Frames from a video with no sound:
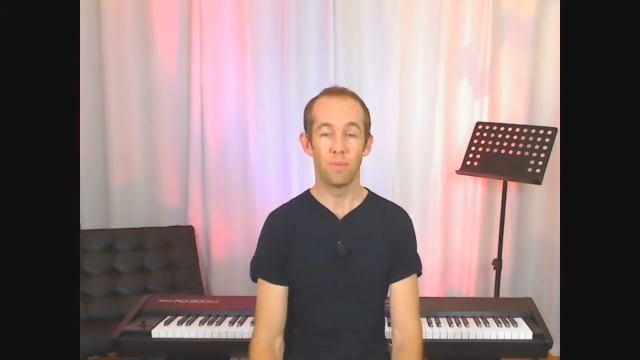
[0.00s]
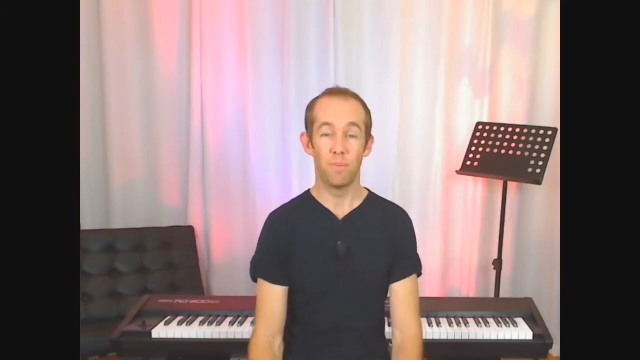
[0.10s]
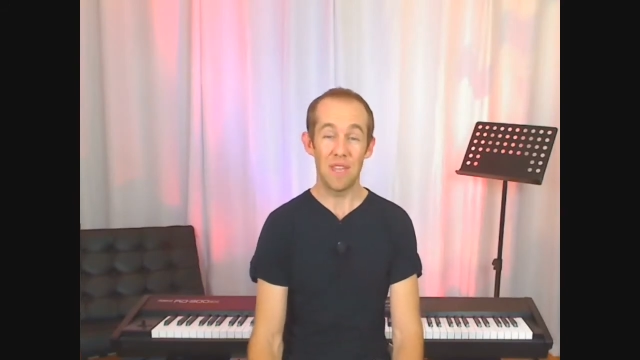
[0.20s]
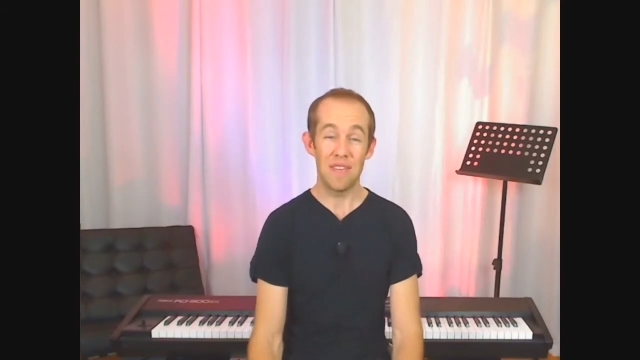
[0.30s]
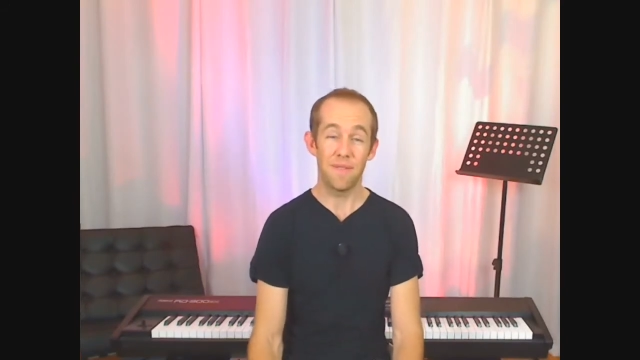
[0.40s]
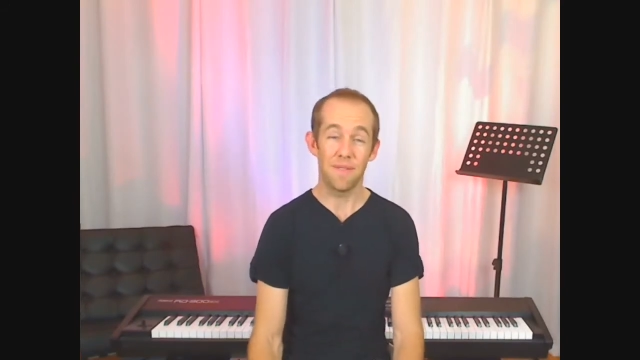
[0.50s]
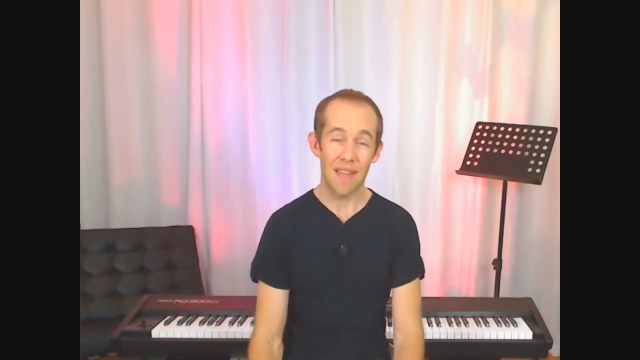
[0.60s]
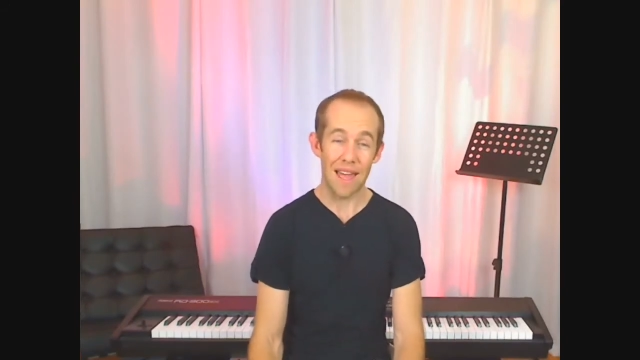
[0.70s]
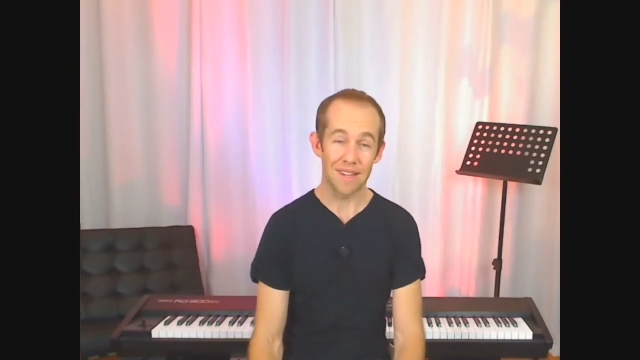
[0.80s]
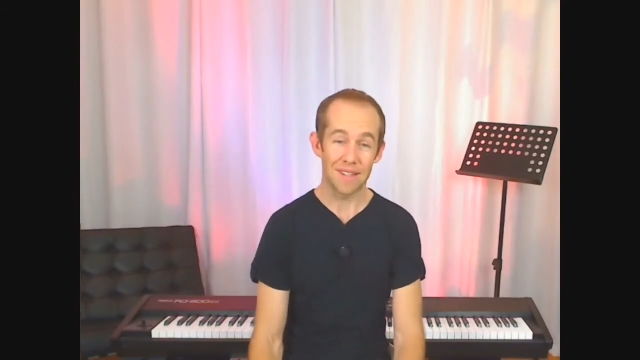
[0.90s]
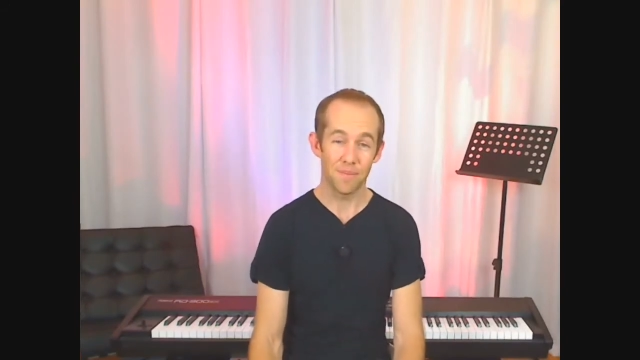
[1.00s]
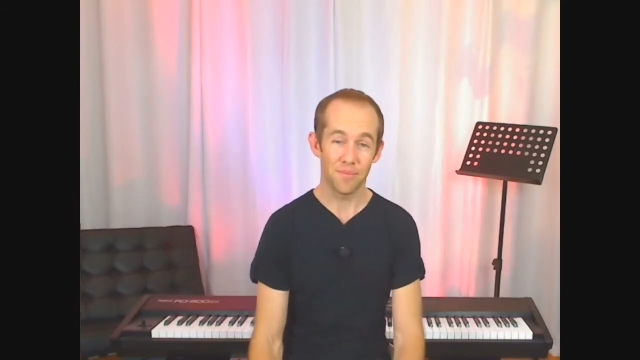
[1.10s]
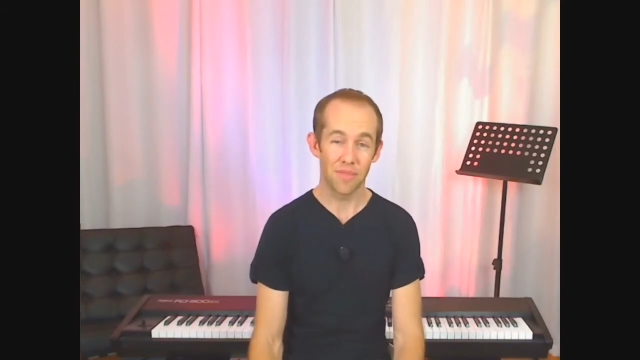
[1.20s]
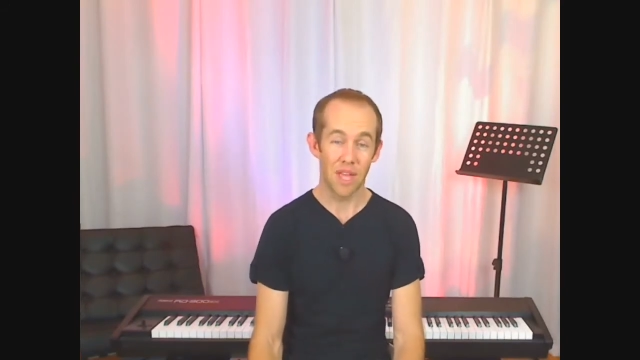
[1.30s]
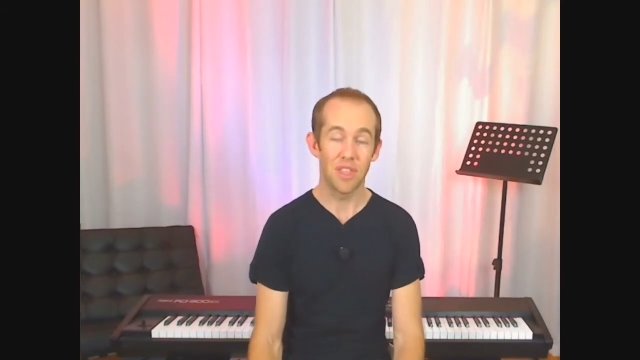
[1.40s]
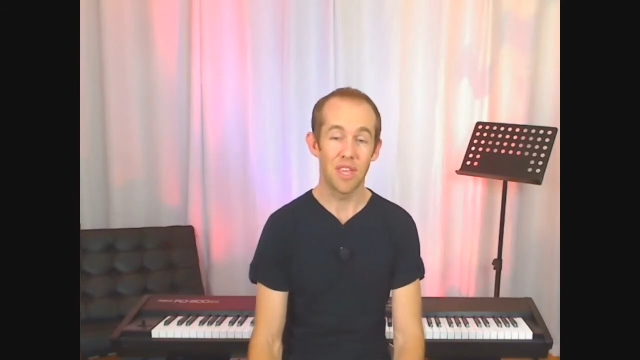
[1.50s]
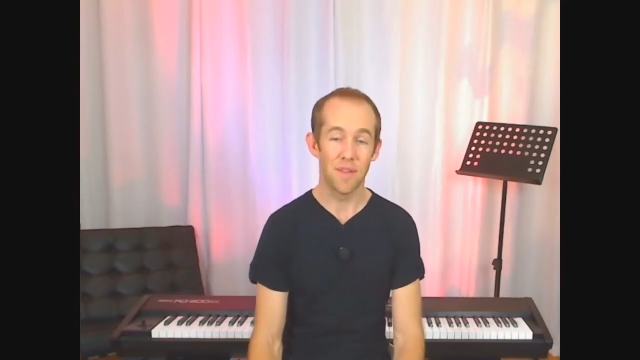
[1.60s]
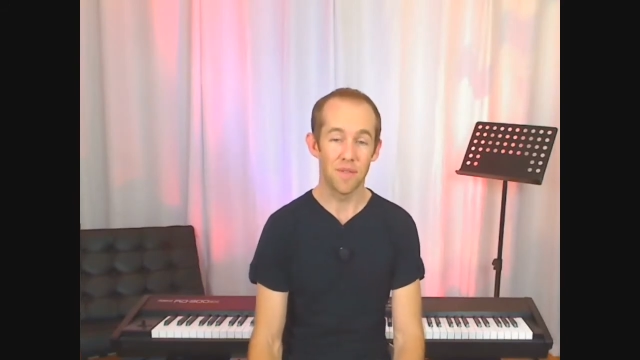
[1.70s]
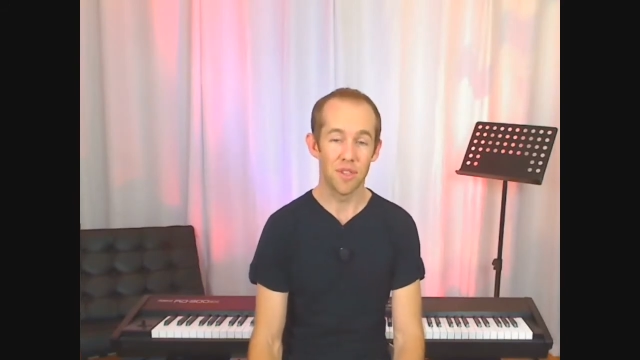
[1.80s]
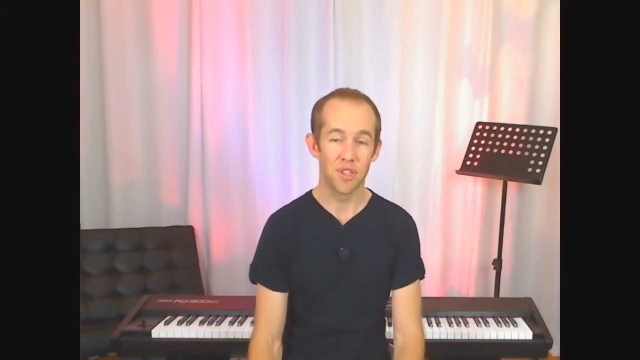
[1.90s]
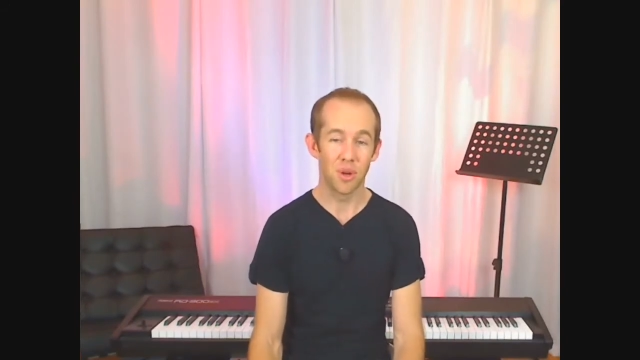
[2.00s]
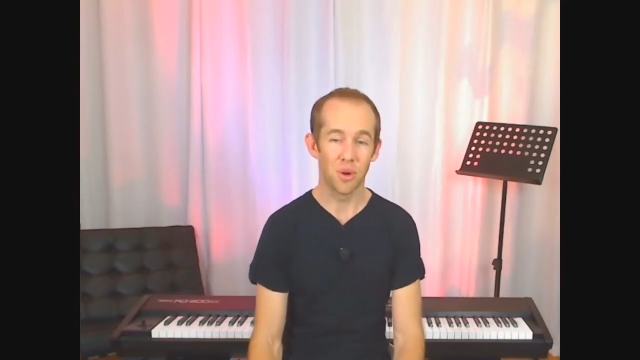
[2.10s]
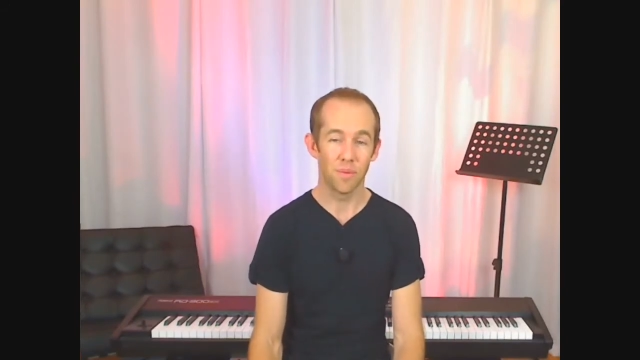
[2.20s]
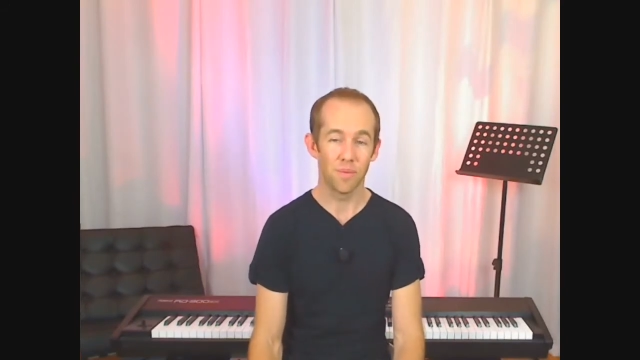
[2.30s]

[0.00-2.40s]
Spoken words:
B flat at the end of the song.